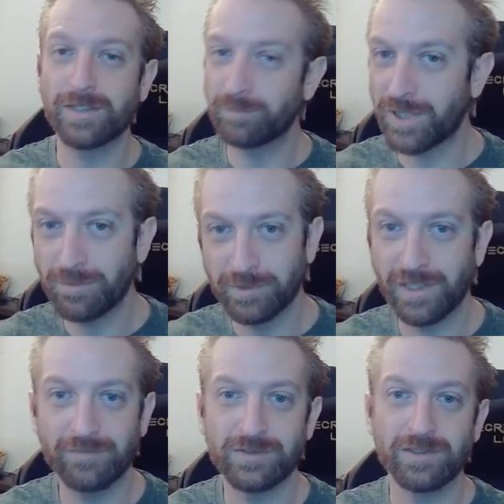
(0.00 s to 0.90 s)
I probably
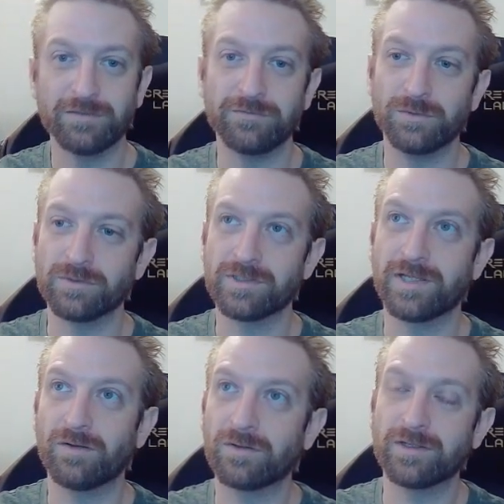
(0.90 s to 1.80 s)
have a ton of viewers
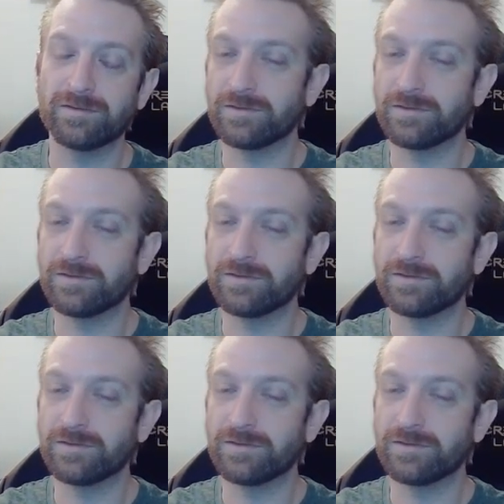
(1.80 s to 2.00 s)
that aren't